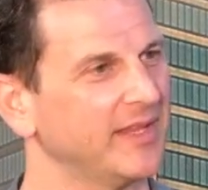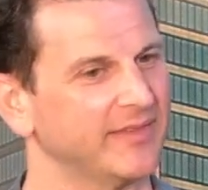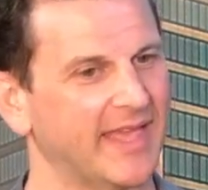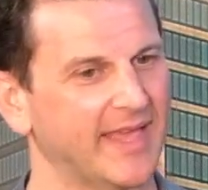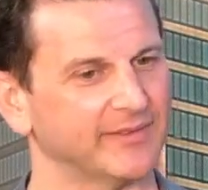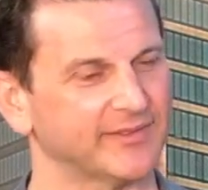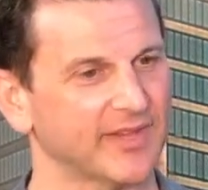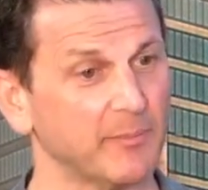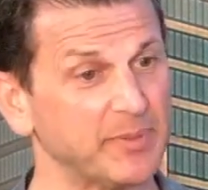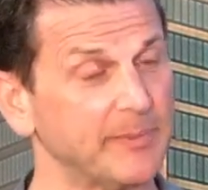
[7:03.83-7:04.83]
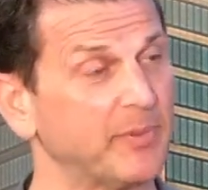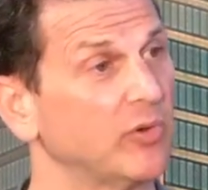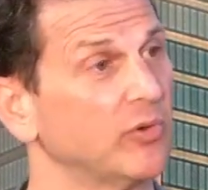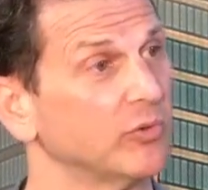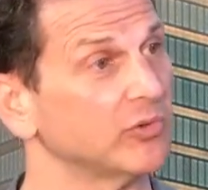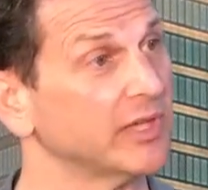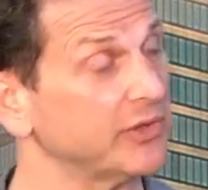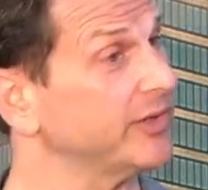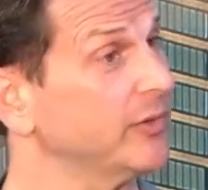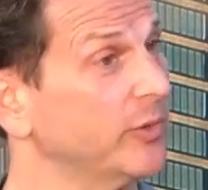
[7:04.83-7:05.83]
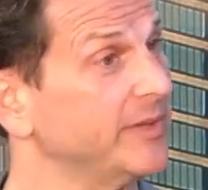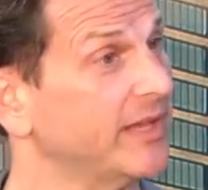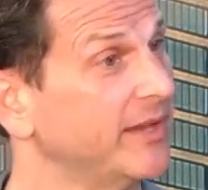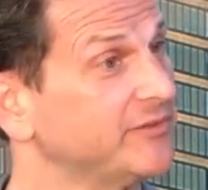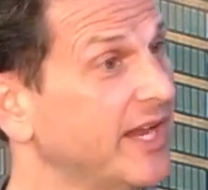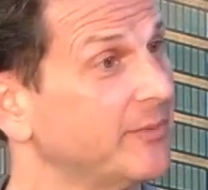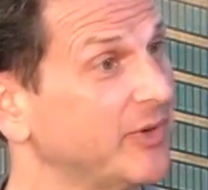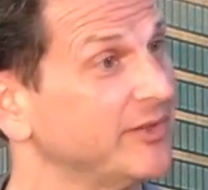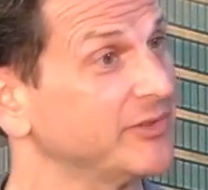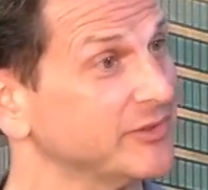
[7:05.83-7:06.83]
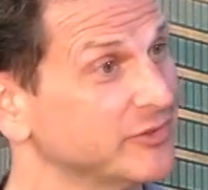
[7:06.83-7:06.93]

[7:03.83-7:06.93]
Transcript: that some people literally will be lifetime renters?